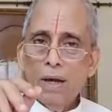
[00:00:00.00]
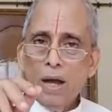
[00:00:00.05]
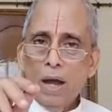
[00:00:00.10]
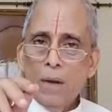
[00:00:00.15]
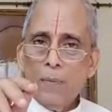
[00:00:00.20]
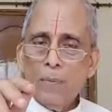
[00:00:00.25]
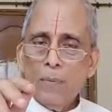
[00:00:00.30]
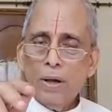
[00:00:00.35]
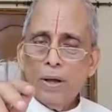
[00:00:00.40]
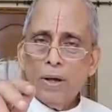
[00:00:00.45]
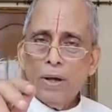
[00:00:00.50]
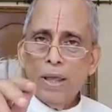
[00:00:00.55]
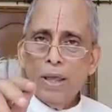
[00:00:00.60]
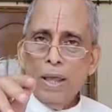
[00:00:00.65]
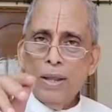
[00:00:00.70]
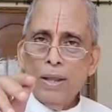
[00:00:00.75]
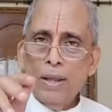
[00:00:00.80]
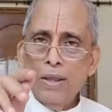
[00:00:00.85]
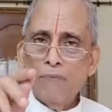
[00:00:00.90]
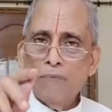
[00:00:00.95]
upon
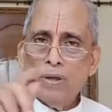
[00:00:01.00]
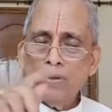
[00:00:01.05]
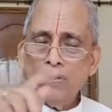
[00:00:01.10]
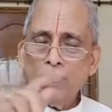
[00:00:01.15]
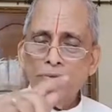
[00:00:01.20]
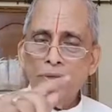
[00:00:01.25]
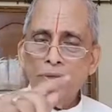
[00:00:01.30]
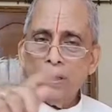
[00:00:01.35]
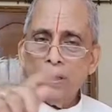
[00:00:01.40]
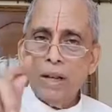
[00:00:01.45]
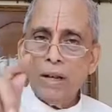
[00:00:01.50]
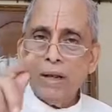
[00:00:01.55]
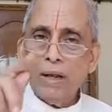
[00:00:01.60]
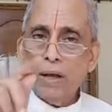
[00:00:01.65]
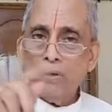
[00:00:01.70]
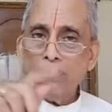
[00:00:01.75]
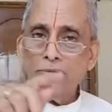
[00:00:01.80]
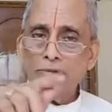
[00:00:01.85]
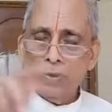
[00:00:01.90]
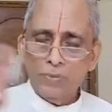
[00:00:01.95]
any one single
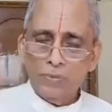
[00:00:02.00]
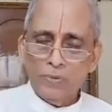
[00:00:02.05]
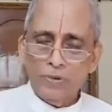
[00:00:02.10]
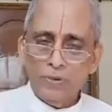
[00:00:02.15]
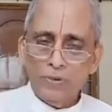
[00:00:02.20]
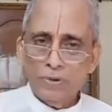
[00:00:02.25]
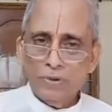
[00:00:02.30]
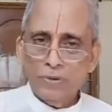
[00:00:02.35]
concept.